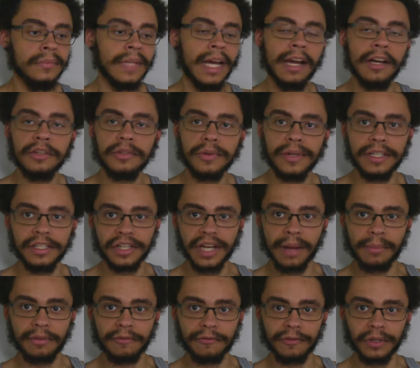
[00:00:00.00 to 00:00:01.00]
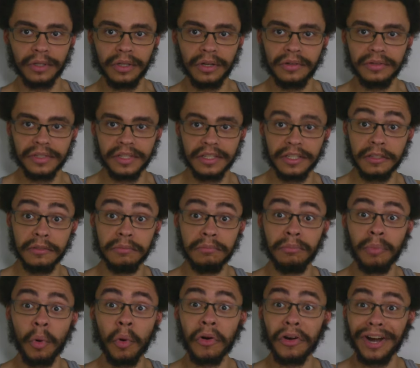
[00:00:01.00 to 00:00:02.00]
I also hate shopping for clothes because it's
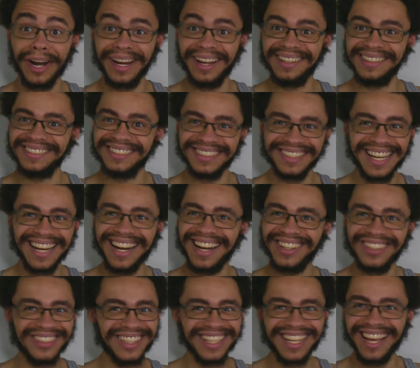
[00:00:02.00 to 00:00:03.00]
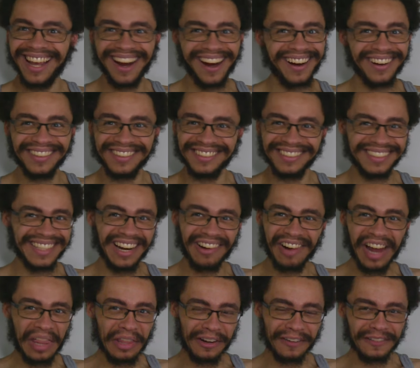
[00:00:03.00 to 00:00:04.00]
boring and I don't care. I'd
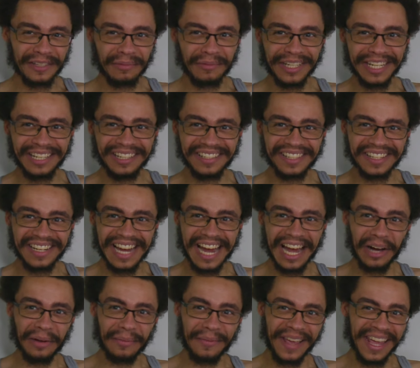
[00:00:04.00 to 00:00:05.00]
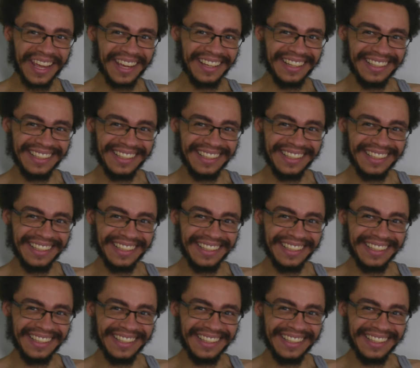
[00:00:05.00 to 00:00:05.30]
rather have somebody else style me.